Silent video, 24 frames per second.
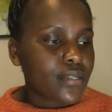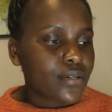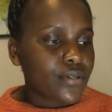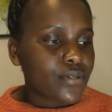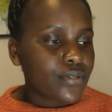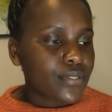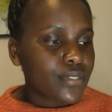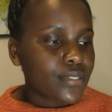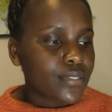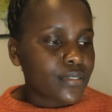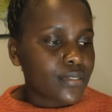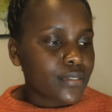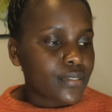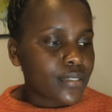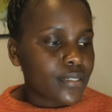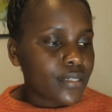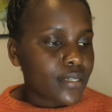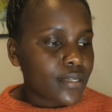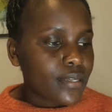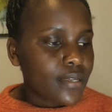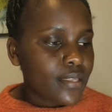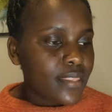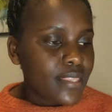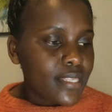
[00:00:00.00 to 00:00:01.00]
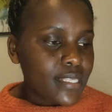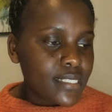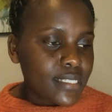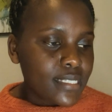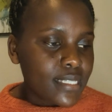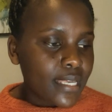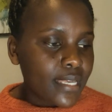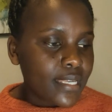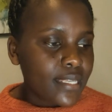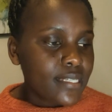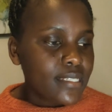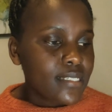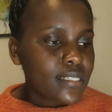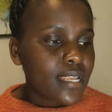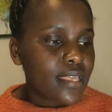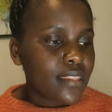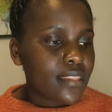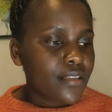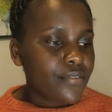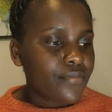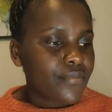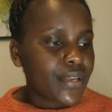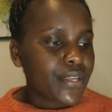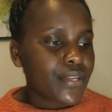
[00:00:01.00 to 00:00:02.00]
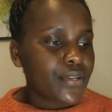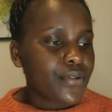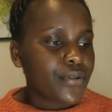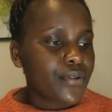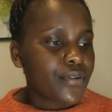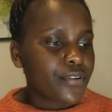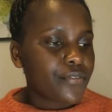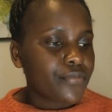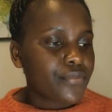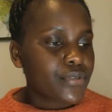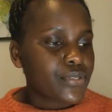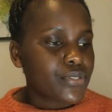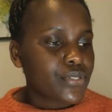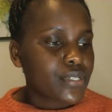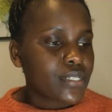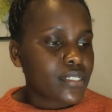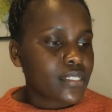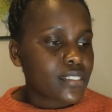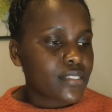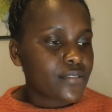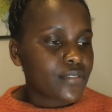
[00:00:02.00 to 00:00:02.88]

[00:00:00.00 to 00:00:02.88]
on this date, and the final refusal